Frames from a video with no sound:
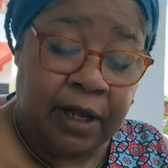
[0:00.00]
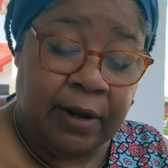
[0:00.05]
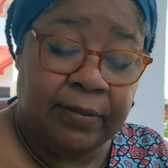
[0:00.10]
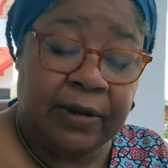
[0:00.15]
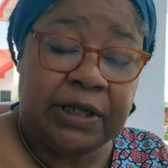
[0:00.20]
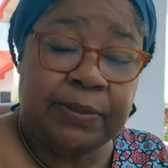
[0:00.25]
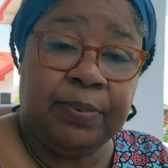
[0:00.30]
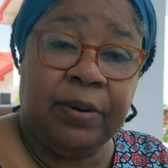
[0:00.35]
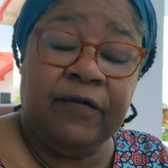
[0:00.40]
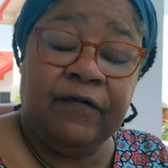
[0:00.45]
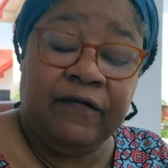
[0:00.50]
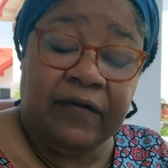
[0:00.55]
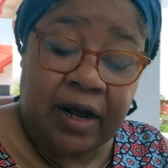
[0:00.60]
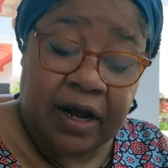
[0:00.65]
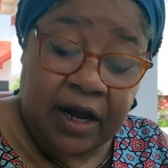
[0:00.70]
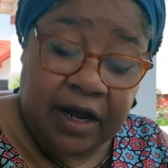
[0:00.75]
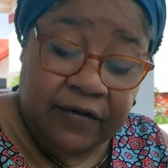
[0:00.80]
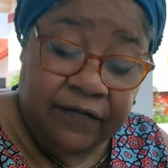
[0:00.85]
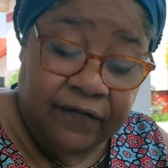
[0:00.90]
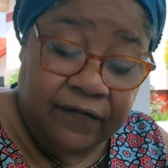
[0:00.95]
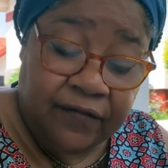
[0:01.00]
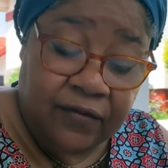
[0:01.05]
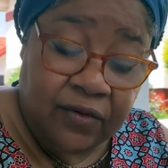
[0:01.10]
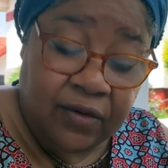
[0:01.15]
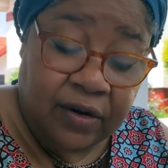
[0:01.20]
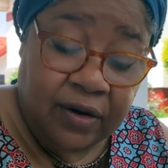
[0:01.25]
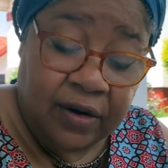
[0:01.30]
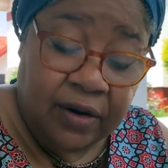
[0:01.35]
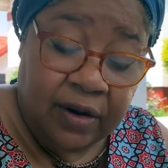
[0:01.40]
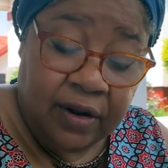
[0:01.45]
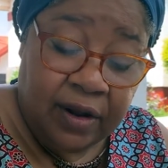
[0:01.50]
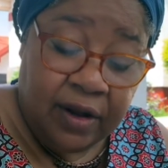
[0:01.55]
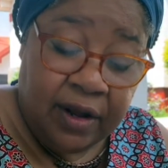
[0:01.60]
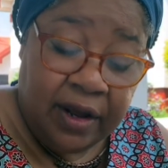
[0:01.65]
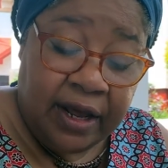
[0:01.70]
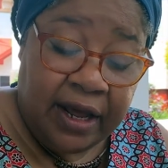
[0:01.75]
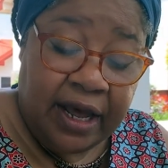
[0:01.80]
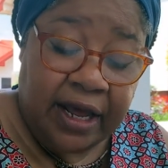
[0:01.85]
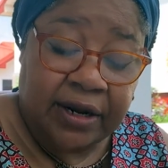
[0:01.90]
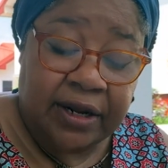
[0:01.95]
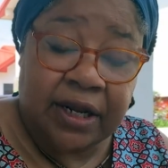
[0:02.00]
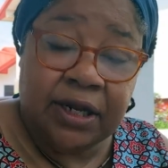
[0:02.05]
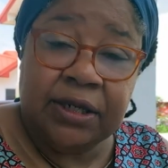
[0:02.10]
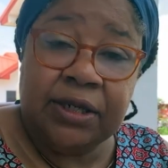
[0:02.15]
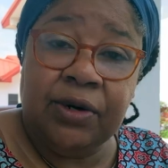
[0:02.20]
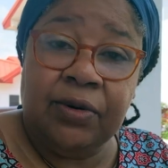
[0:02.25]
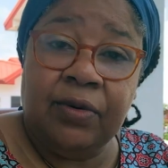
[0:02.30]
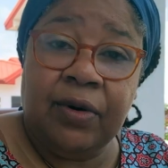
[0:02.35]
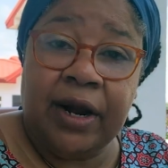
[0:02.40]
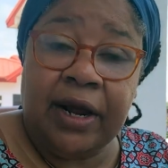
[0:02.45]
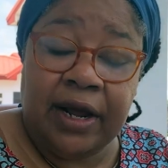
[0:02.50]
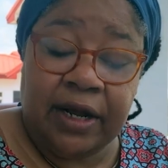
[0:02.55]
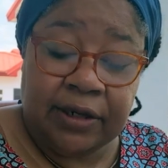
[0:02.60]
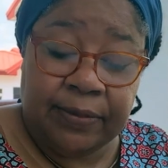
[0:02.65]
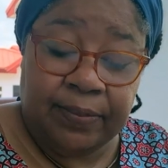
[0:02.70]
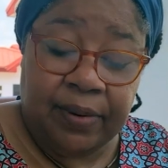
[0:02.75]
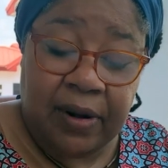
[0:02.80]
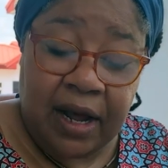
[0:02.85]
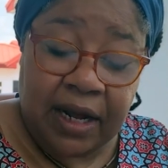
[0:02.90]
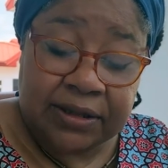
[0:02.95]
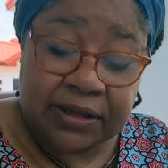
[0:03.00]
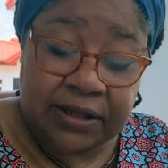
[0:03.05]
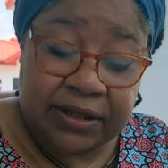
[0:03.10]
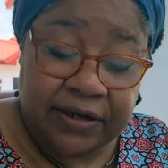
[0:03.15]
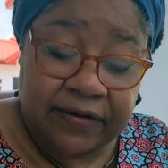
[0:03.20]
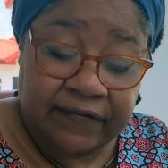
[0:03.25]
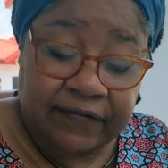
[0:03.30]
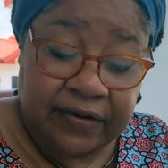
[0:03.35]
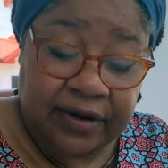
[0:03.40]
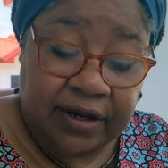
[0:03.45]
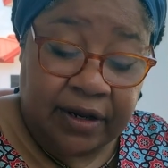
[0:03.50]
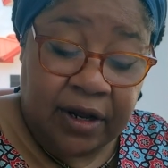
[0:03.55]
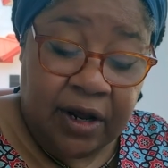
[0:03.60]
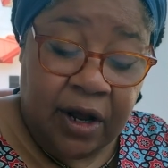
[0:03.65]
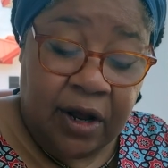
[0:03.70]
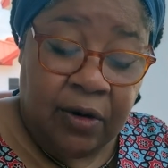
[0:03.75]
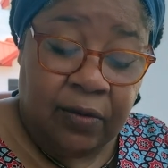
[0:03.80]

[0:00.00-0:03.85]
must provide for and interact positively